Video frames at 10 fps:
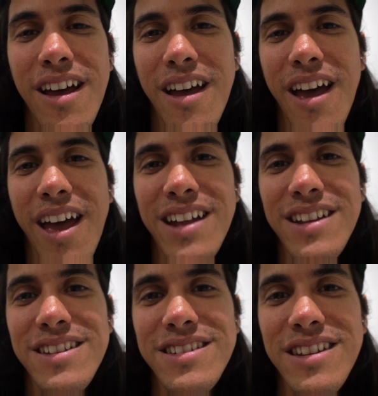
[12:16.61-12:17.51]

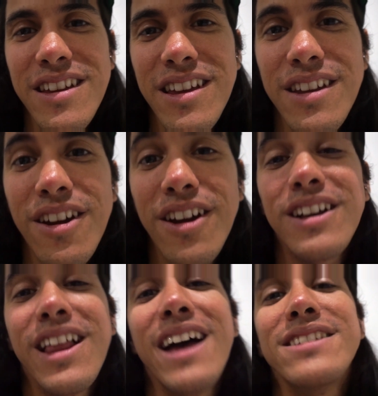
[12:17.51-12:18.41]
And in our
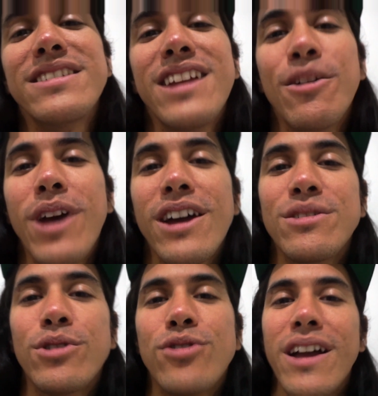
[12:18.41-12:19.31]
class today, we
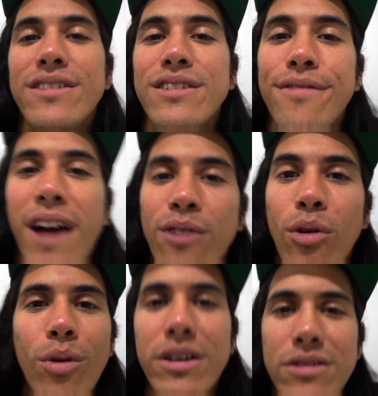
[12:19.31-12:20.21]
actually were trying to define,
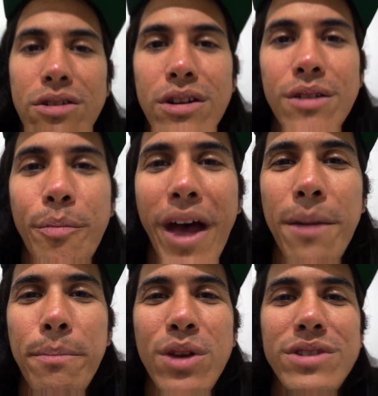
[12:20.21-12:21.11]
what is good and
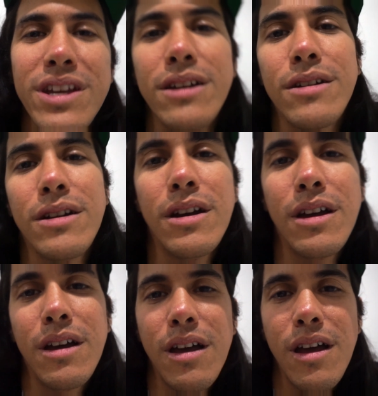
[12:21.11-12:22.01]
bad music?
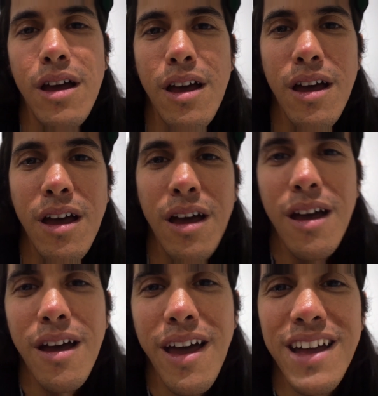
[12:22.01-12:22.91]

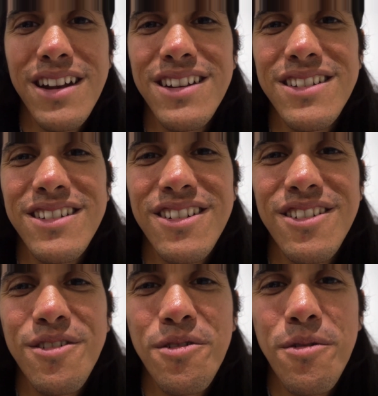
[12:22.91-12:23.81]
And
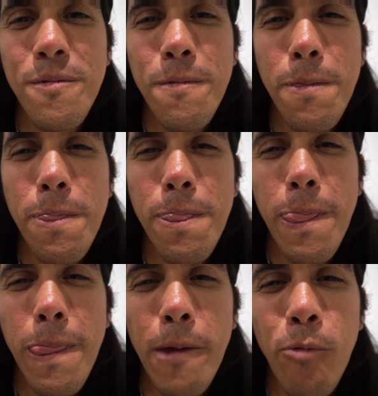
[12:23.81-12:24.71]

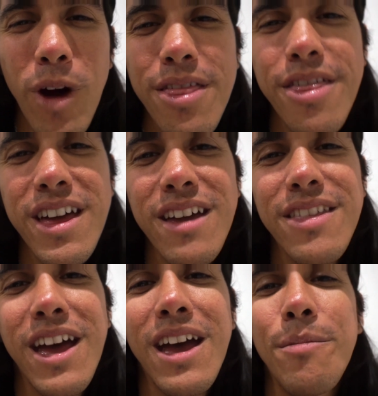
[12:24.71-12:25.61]
one thing
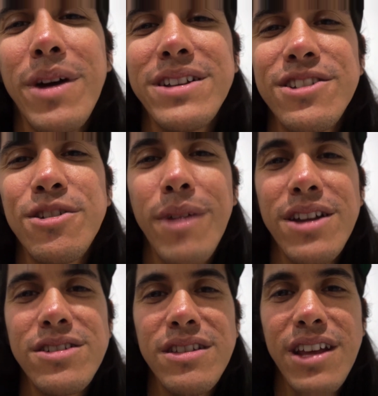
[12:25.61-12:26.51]
that my teacher
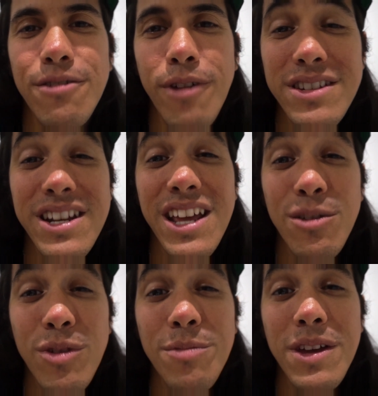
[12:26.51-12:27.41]
mentioned that
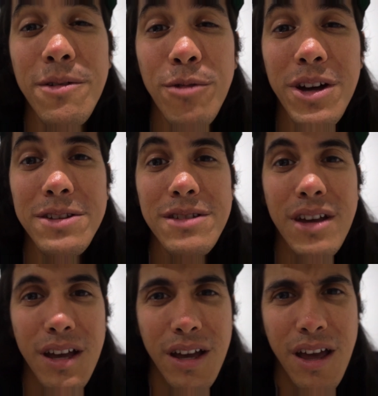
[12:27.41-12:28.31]
resonated with me was
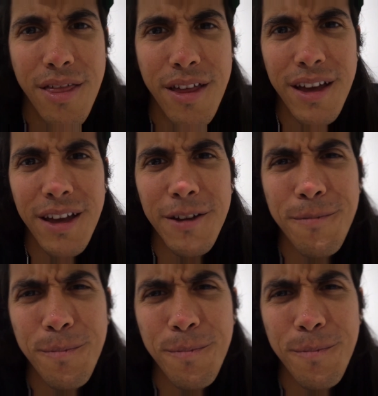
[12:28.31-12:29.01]
the